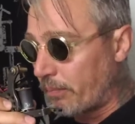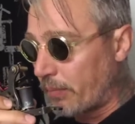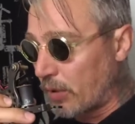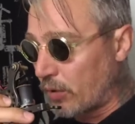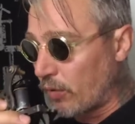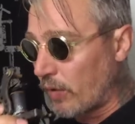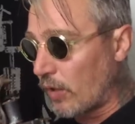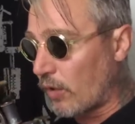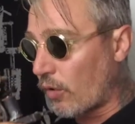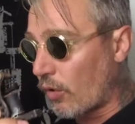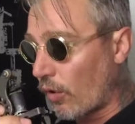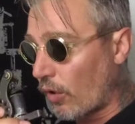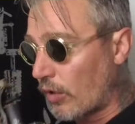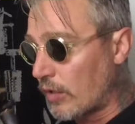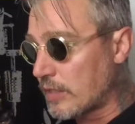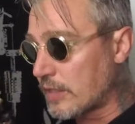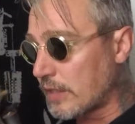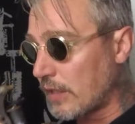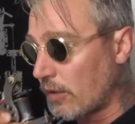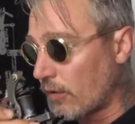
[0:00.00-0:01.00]
between
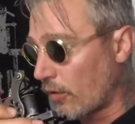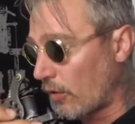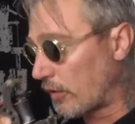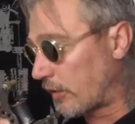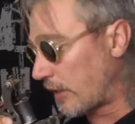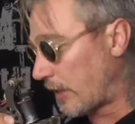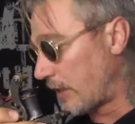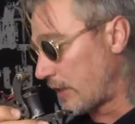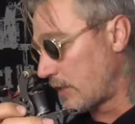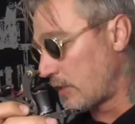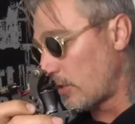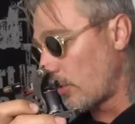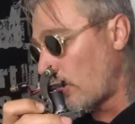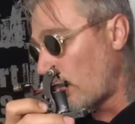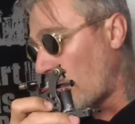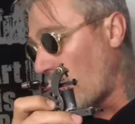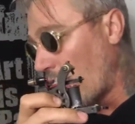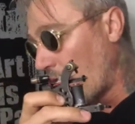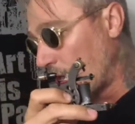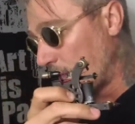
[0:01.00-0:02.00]
coils and rotaries.
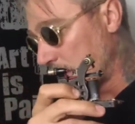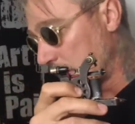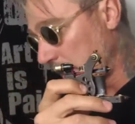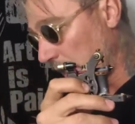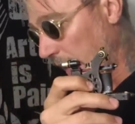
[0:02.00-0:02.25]
Coils,